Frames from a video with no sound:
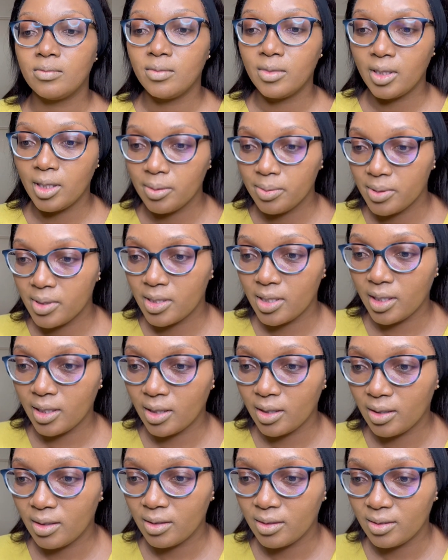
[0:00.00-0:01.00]
lipstick,
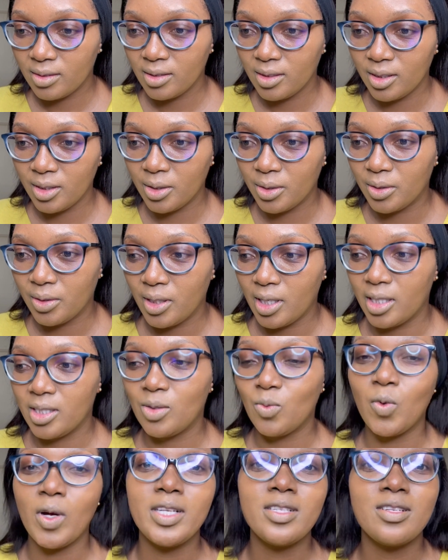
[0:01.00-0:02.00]
you know, I
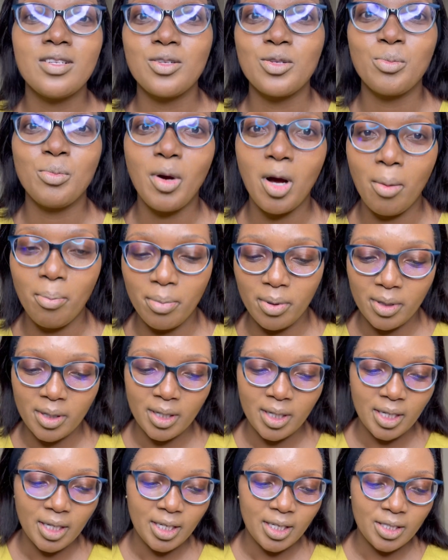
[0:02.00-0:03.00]
want it to pop.
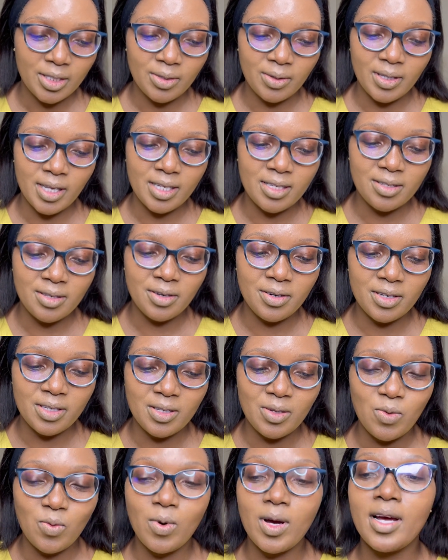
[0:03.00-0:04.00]
So that's the
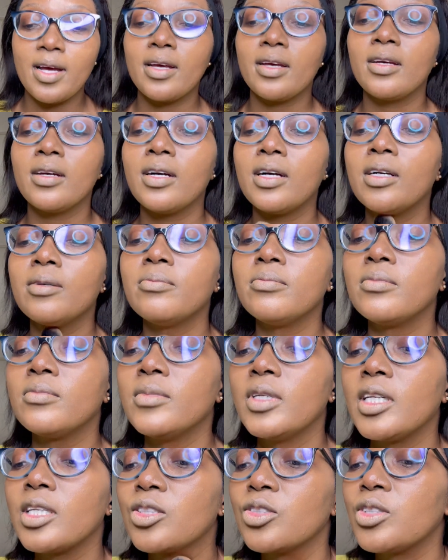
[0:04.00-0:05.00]
reason why I'm
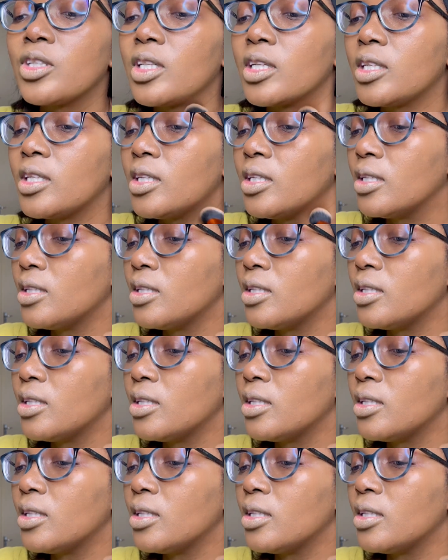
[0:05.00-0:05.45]
actually,